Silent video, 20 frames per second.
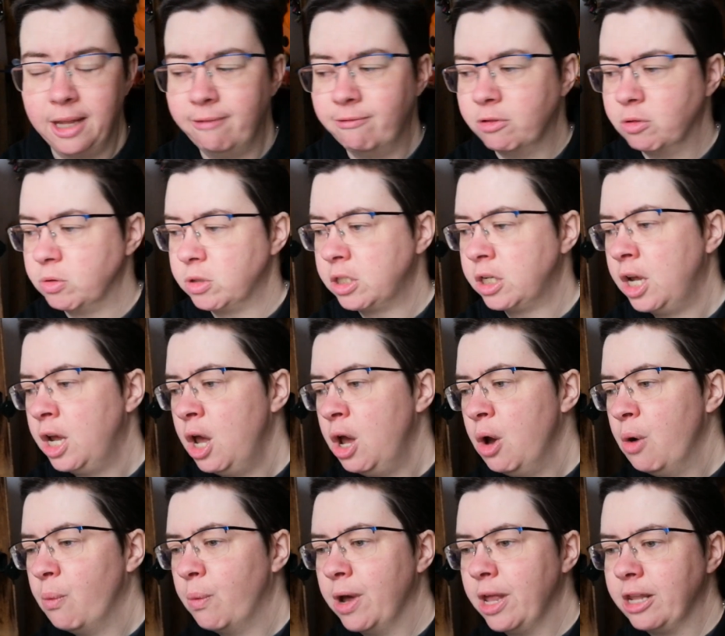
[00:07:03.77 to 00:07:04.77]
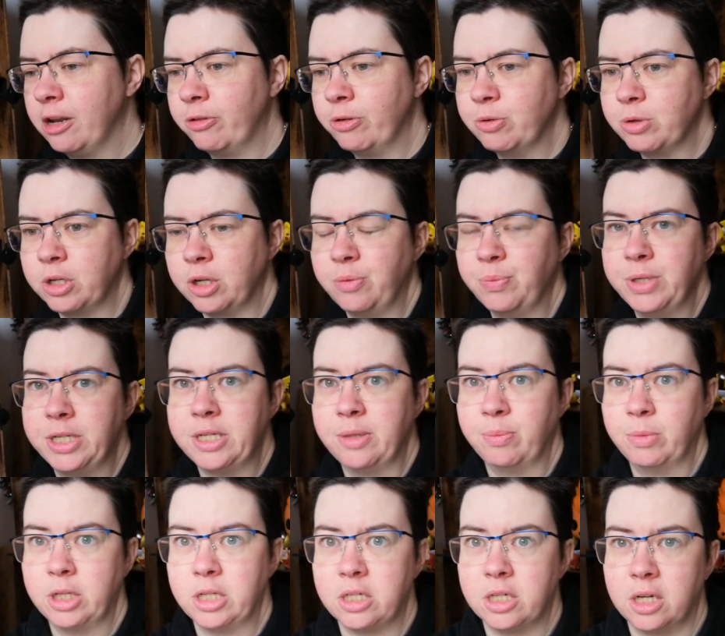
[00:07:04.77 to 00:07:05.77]
levels, whether it was going to be
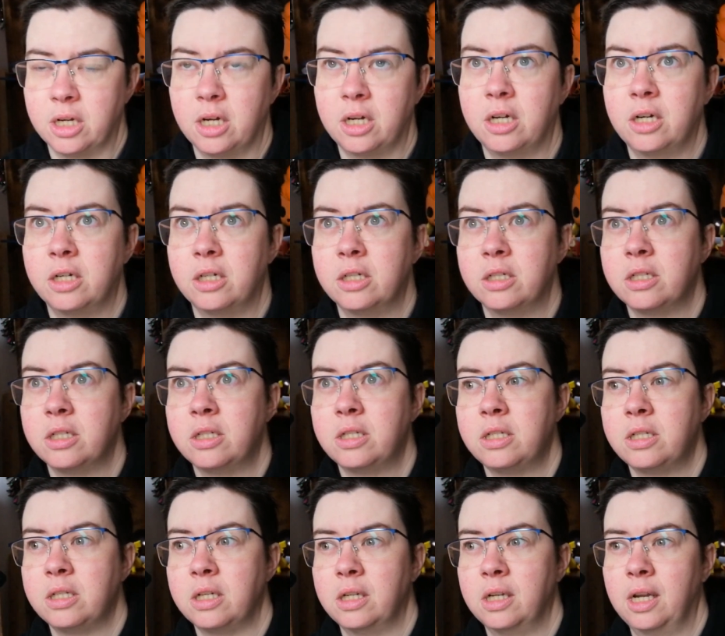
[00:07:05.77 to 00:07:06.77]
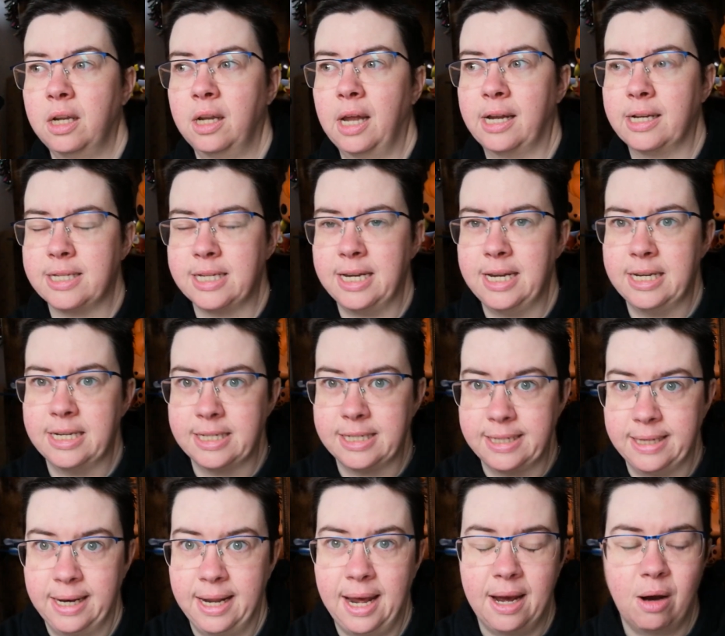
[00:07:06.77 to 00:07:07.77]
similar to ours as it is
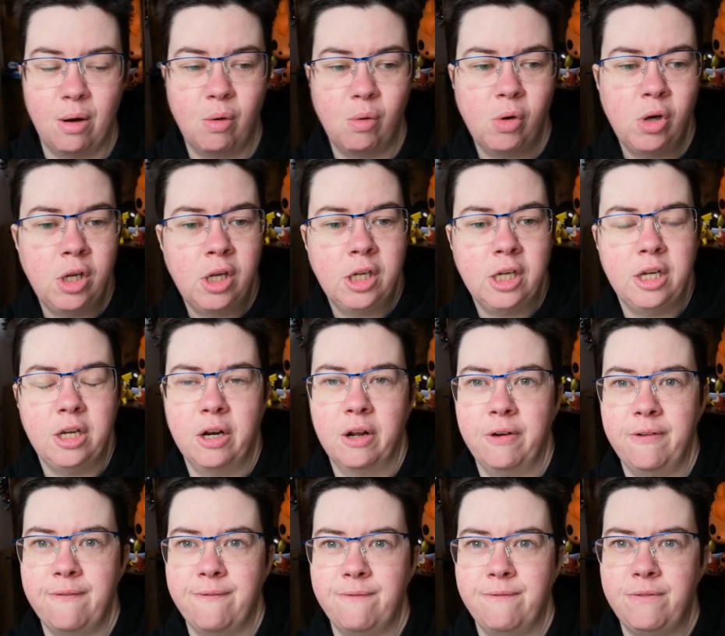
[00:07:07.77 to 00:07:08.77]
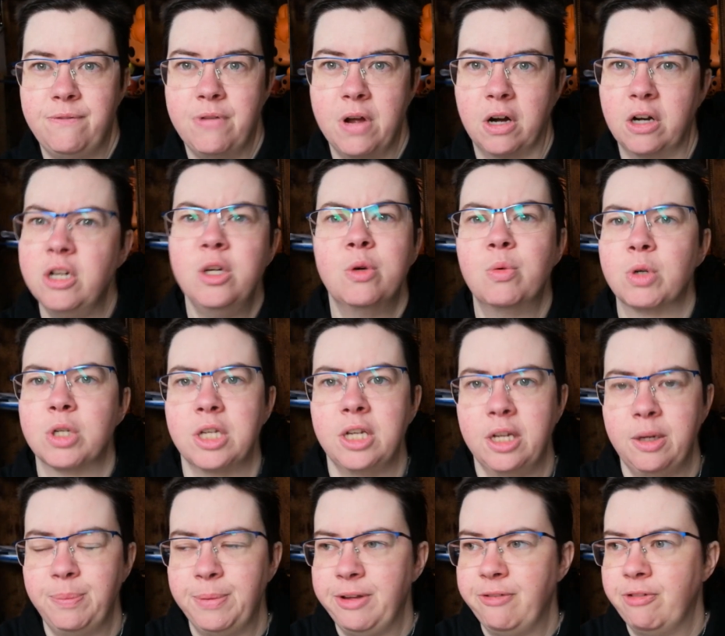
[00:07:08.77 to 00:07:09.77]
now. You know, I knew it
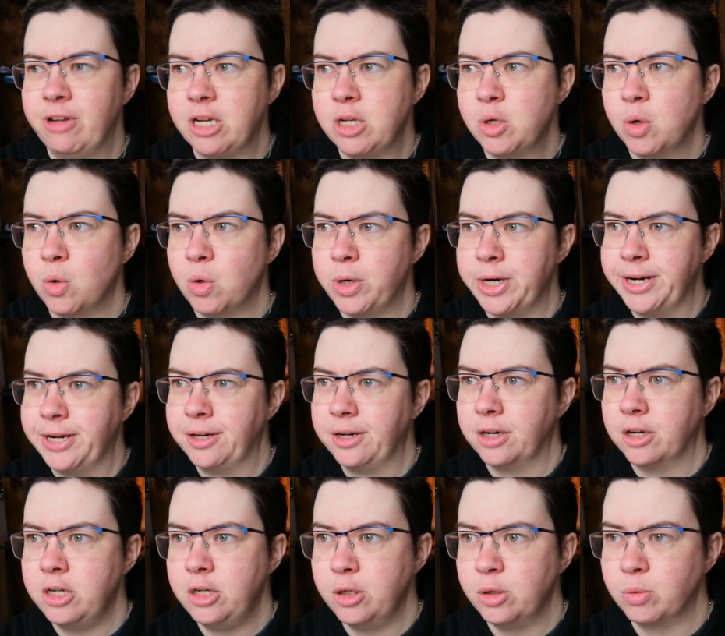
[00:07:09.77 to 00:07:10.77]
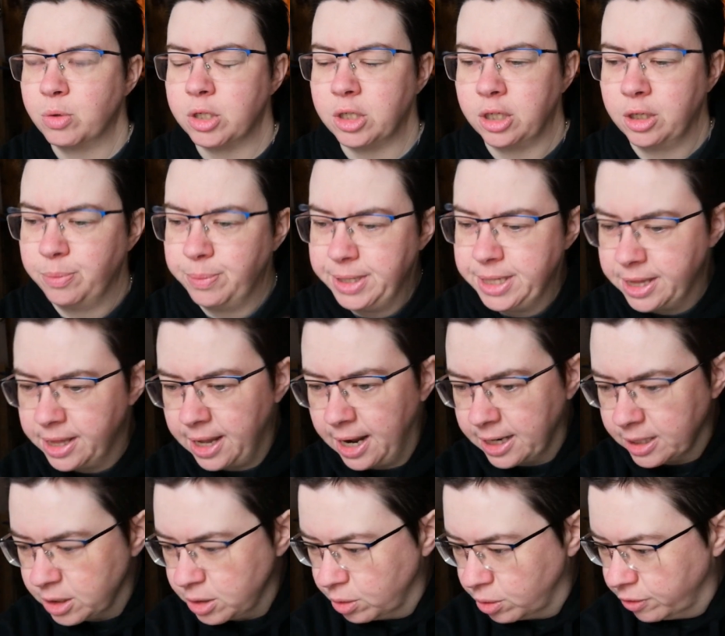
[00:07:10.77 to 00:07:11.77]
wasn't going to be Victorian, I knew it wasn't going to be
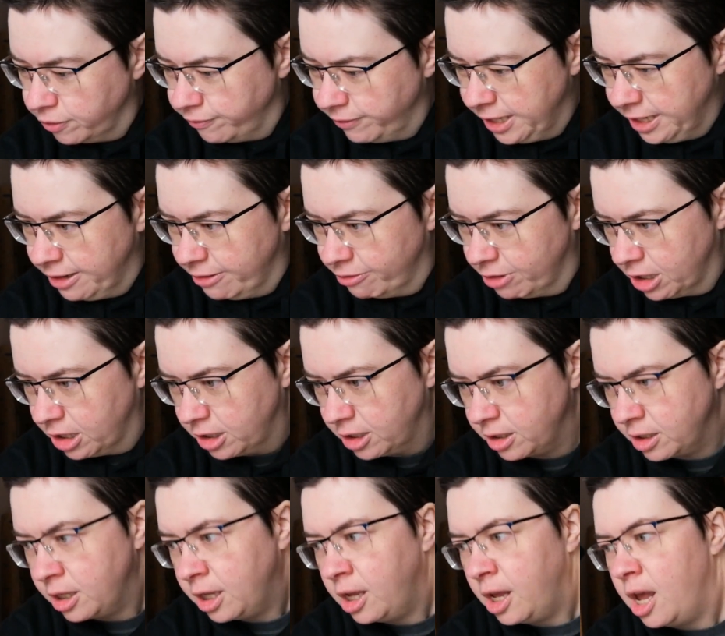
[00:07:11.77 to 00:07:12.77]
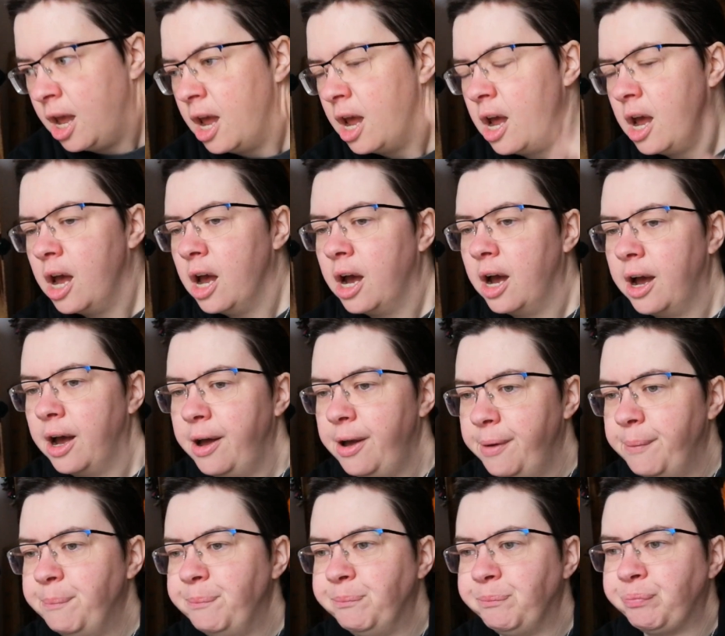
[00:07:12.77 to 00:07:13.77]
that sort of era.
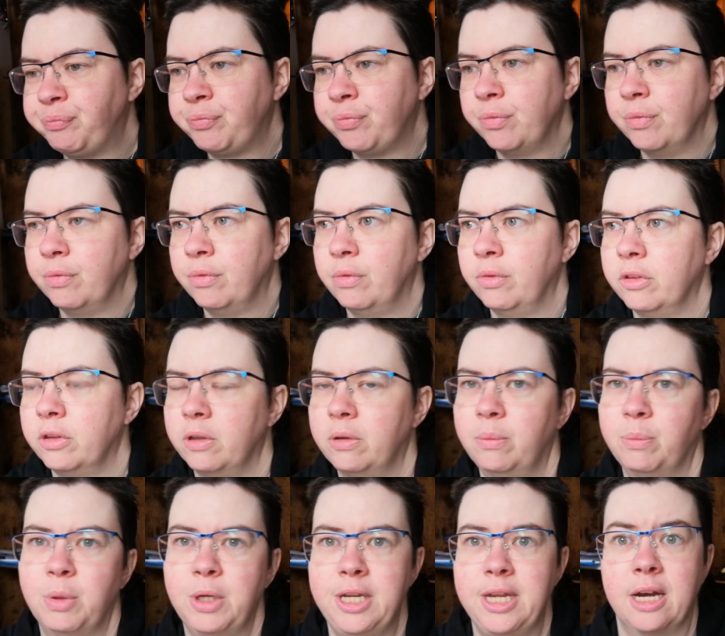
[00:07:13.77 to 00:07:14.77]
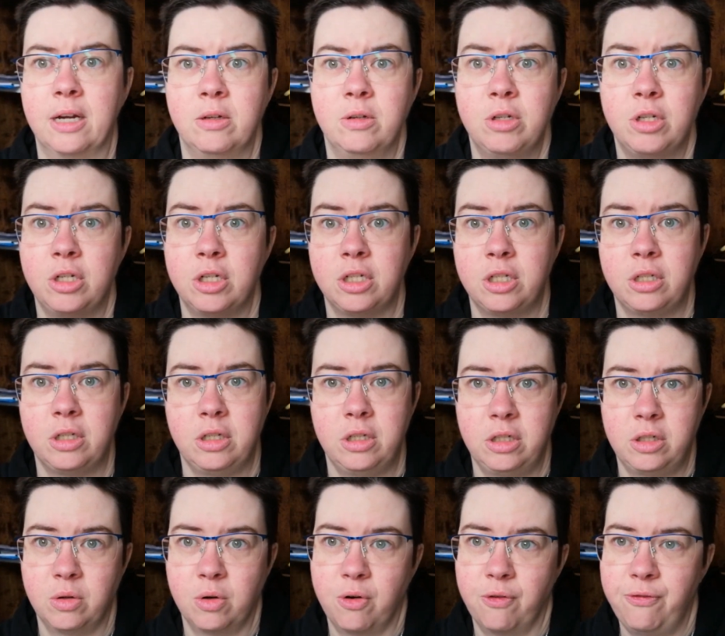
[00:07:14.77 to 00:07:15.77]
But yeah, it was
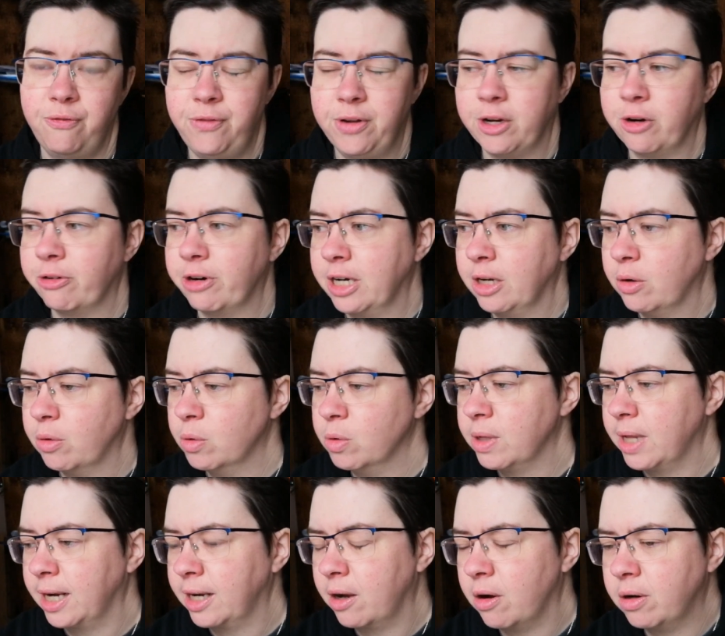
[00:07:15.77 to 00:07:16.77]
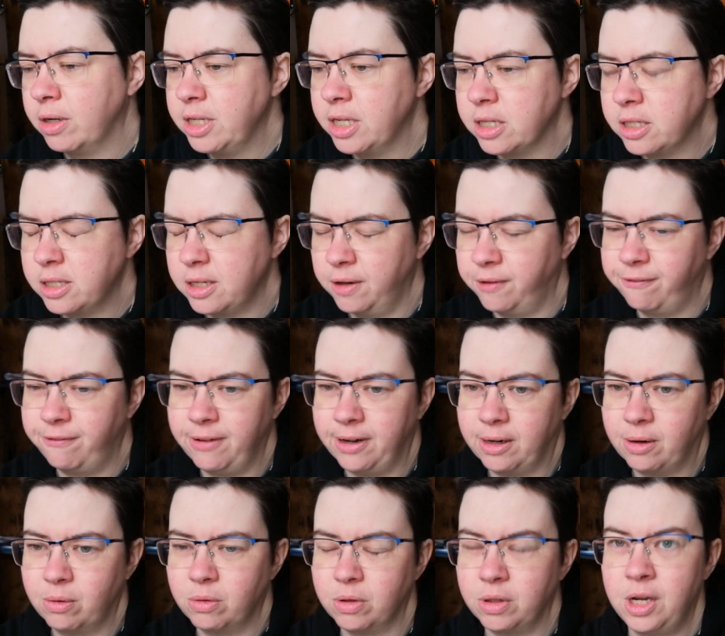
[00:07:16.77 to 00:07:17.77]
just sort of figuring all that kind of stuff
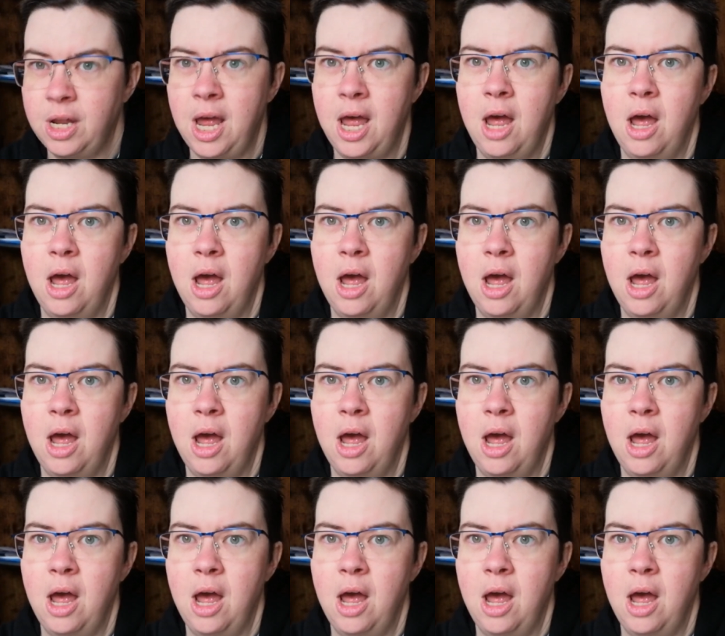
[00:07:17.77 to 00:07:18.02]
out.